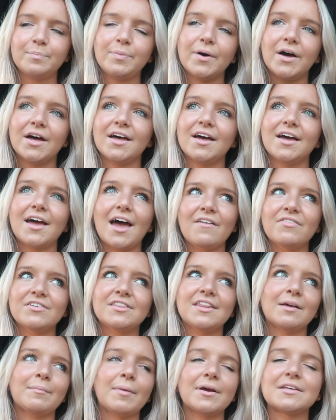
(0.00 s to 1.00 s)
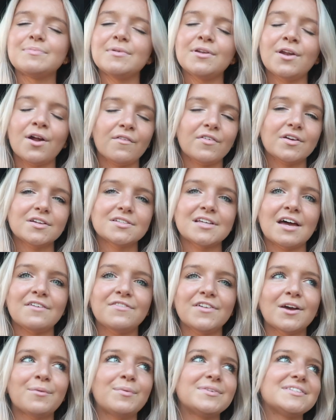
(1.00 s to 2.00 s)
but everything makes me nervous. I
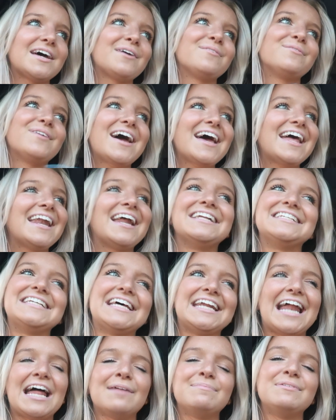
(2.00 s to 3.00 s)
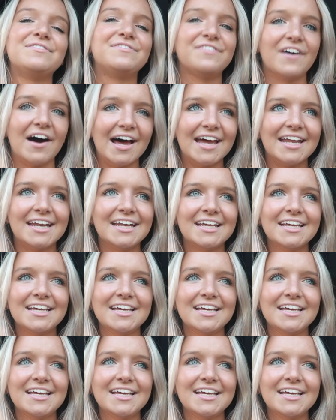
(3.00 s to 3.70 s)
feel like once I went and I did it, I'd be fine.